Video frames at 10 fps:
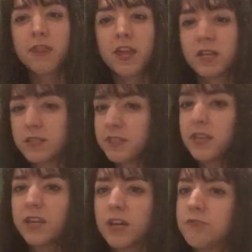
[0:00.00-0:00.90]
then
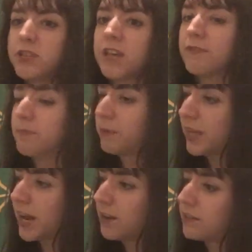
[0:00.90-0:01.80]
CEO David
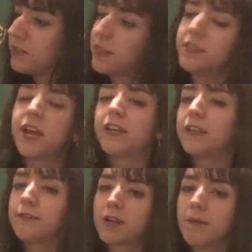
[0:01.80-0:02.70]
Blair's
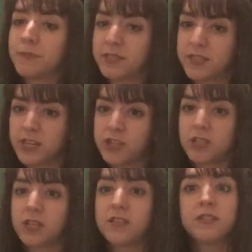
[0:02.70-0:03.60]
executive
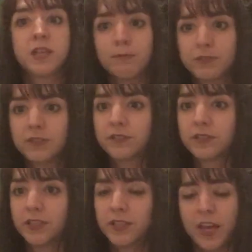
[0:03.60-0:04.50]
compensation had doubled.
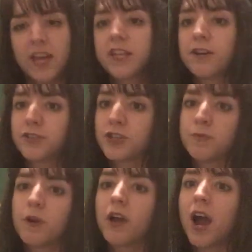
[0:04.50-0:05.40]
And he also
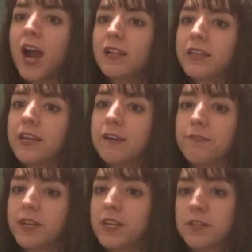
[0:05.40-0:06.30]
spoke highly
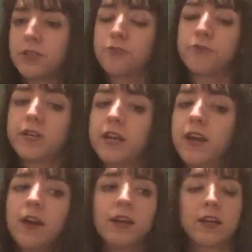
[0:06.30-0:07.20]
of industry
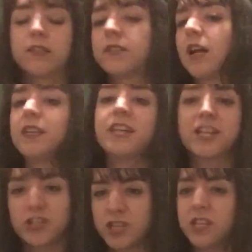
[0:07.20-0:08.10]

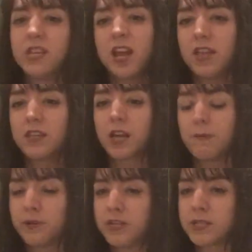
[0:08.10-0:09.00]
consolidation and the
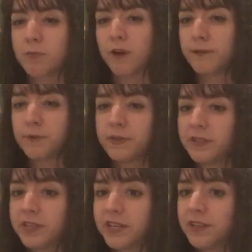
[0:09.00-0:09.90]
company's
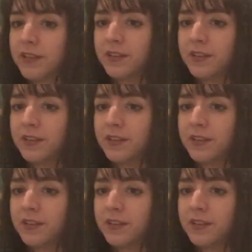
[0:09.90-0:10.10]
profitability.